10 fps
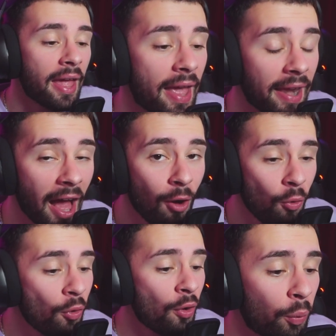And now,
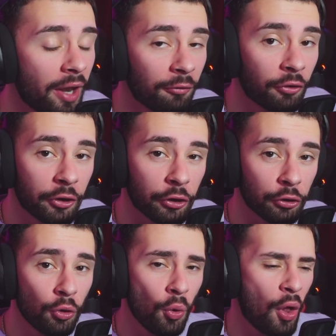without further
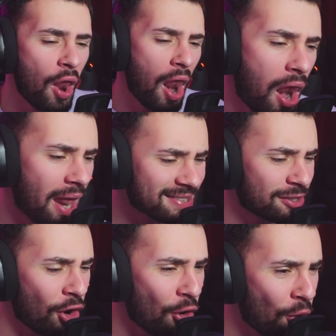ado, let's
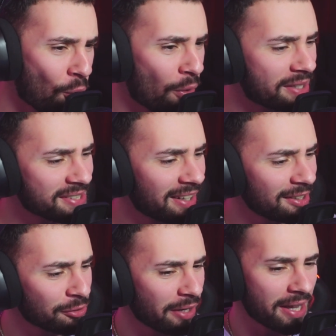go. Let's get
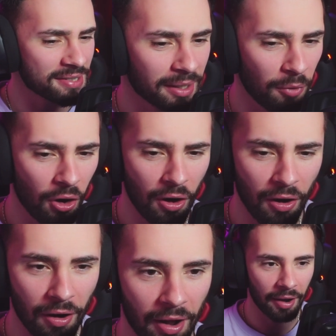into this. Come
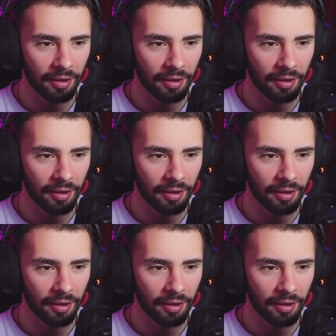on.